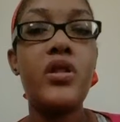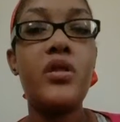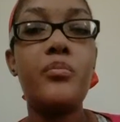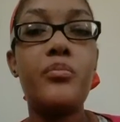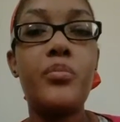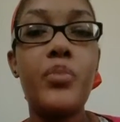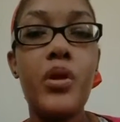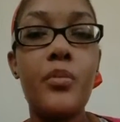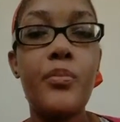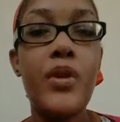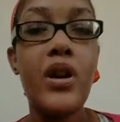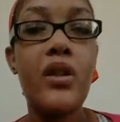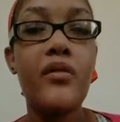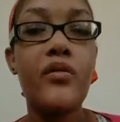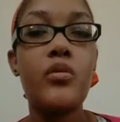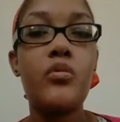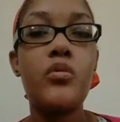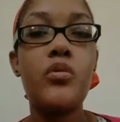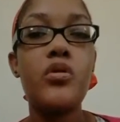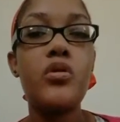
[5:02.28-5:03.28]
and pump
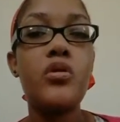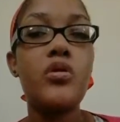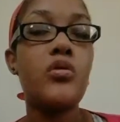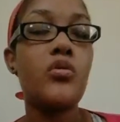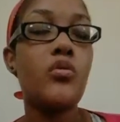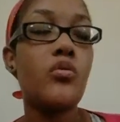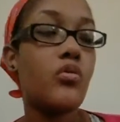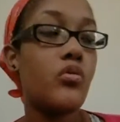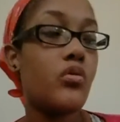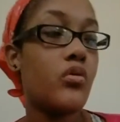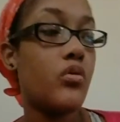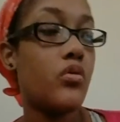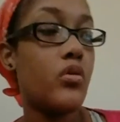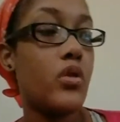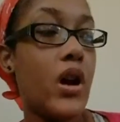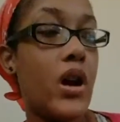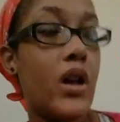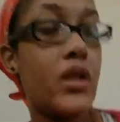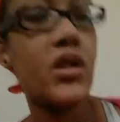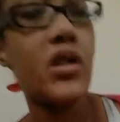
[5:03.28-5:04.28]
afterwards, or
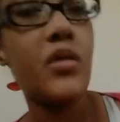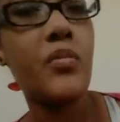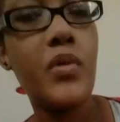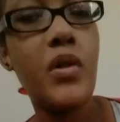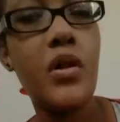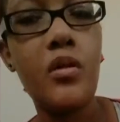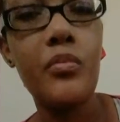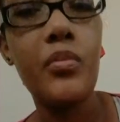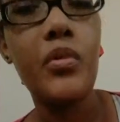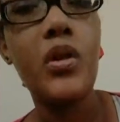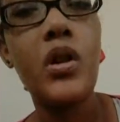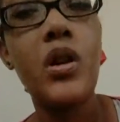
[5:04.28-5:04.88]
I just pump.